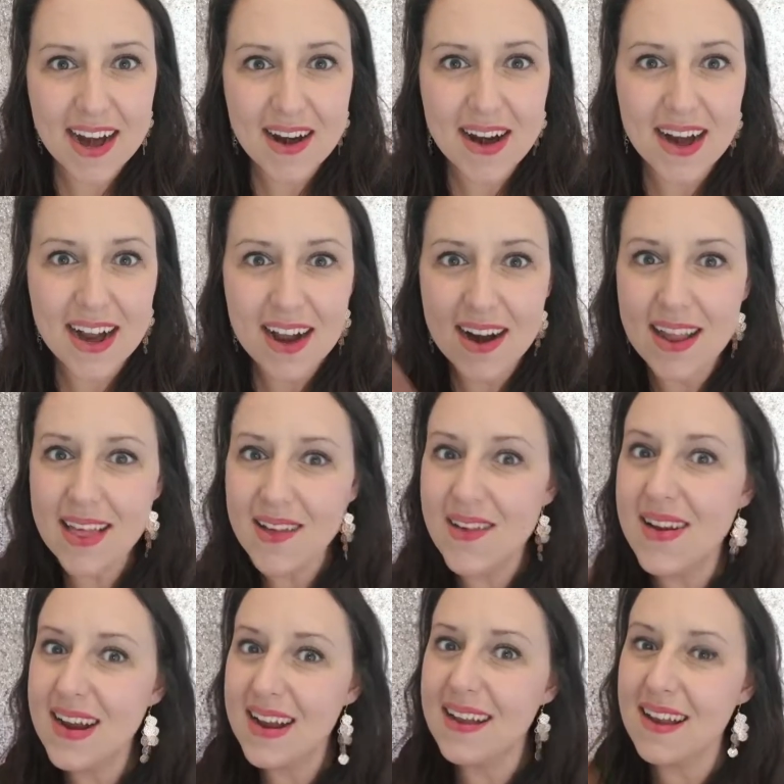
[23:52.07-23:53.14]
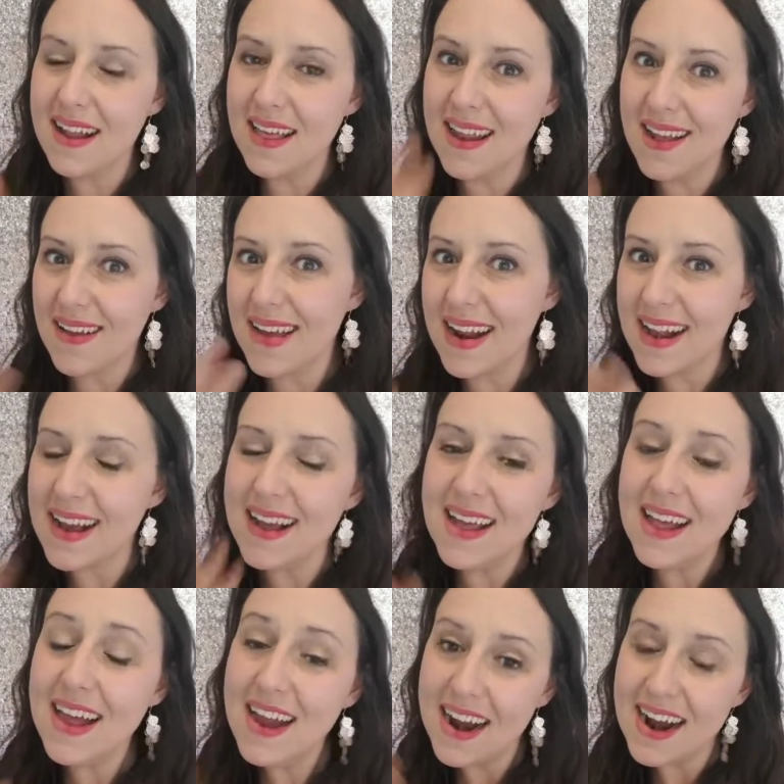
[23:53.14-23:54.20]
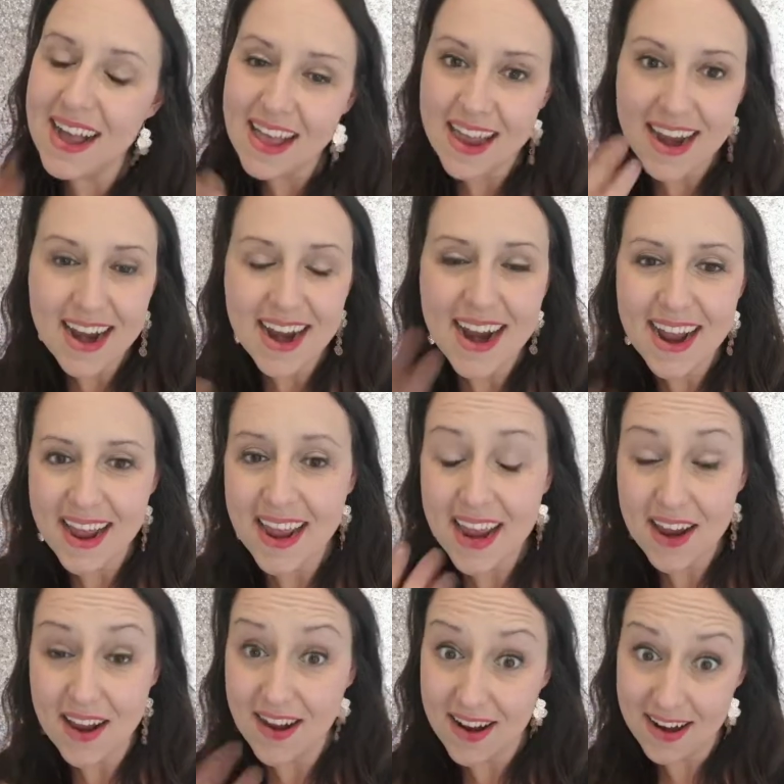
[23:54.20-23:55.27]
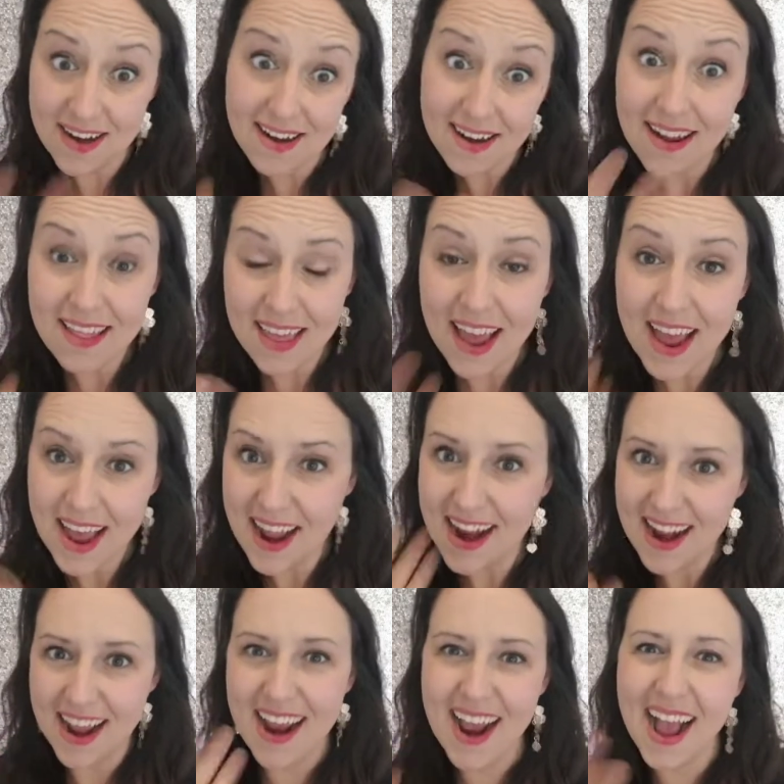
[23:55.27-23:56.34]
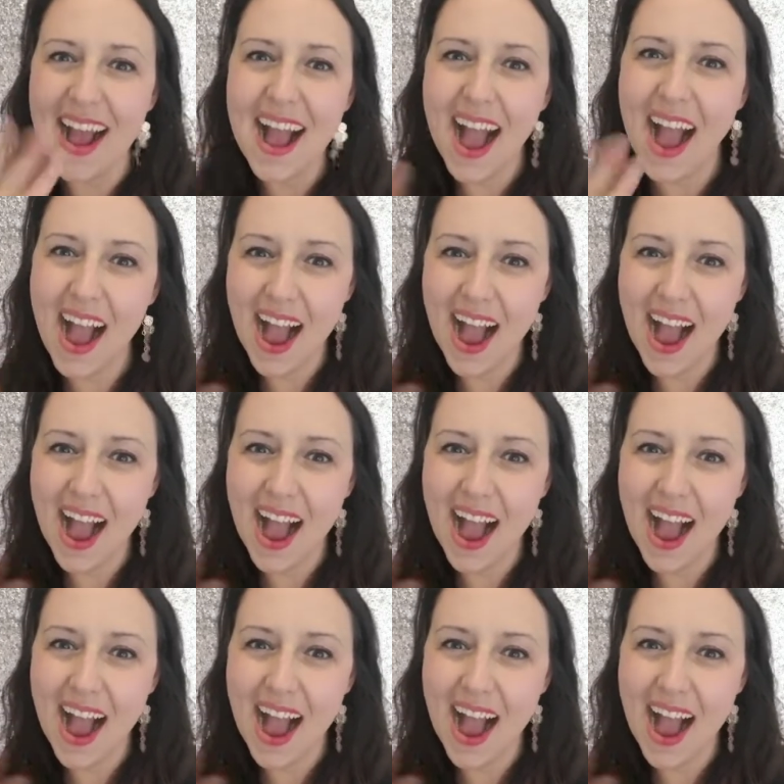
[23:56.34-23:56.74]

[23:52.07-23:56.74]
They're excited. They're gonna go to the movies and all that. If you understood that.